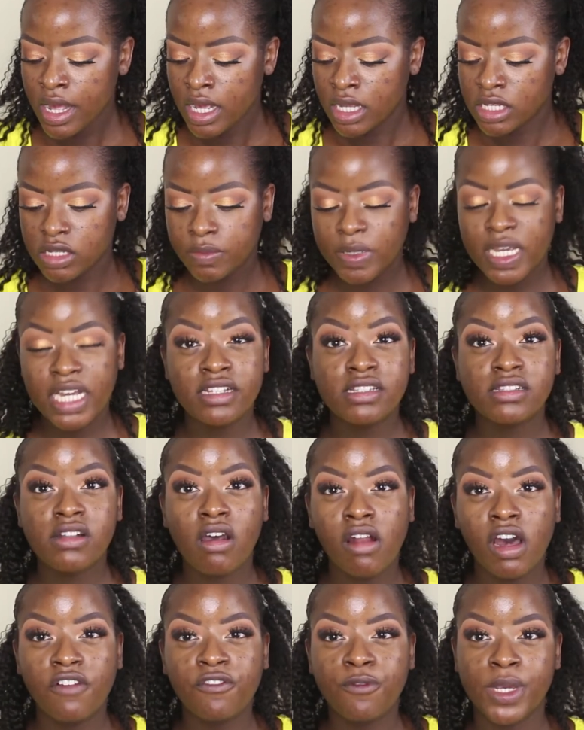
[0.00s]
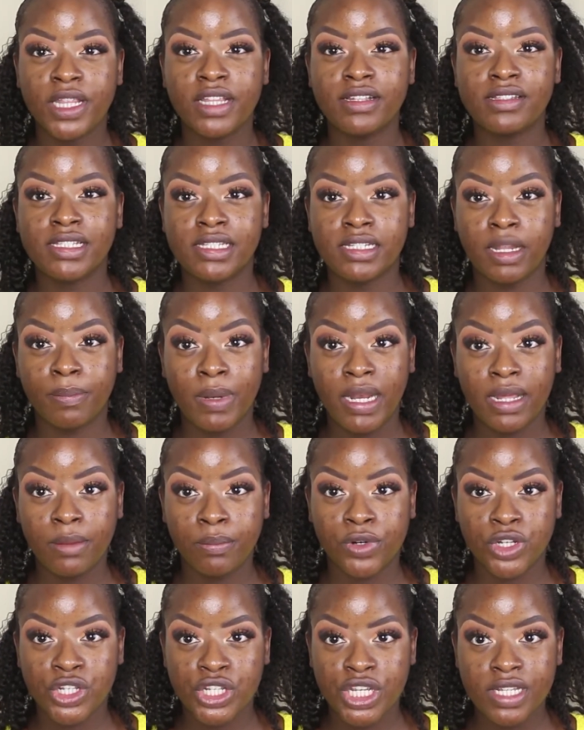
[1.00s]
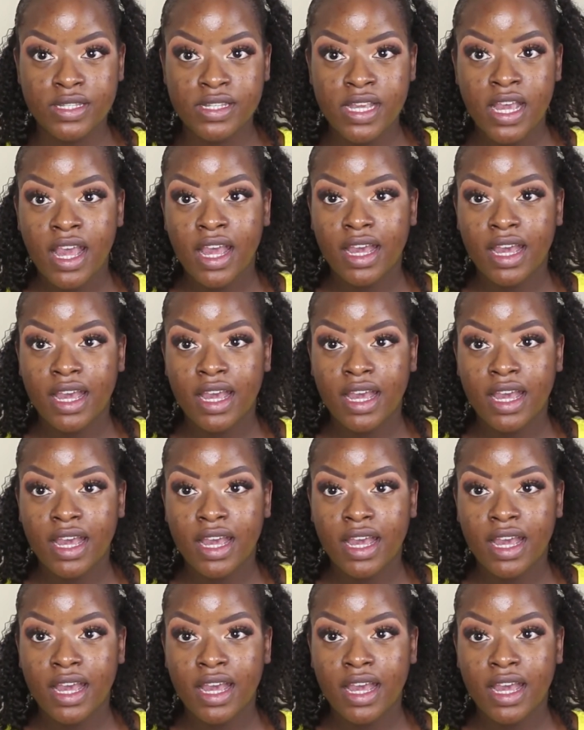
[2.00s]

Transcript: So we're going to start off with stippling brushes,